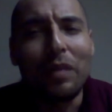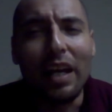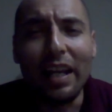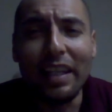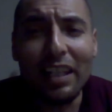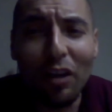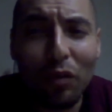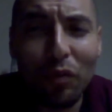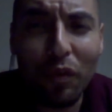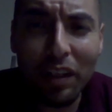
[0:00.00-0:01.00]
and then
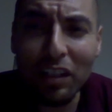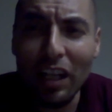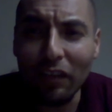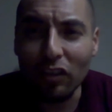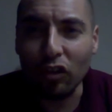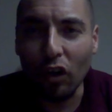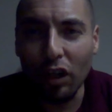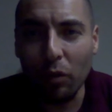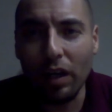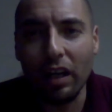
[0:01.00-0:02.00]
he'll finish off the
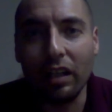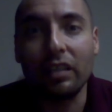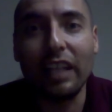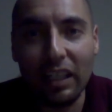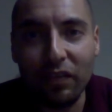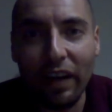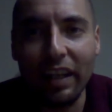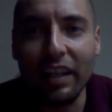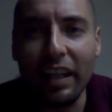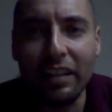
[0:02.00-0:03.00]
story with a
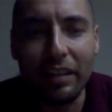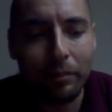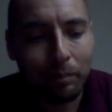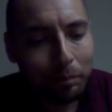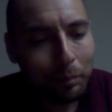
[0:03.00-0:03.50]
satisfying ending.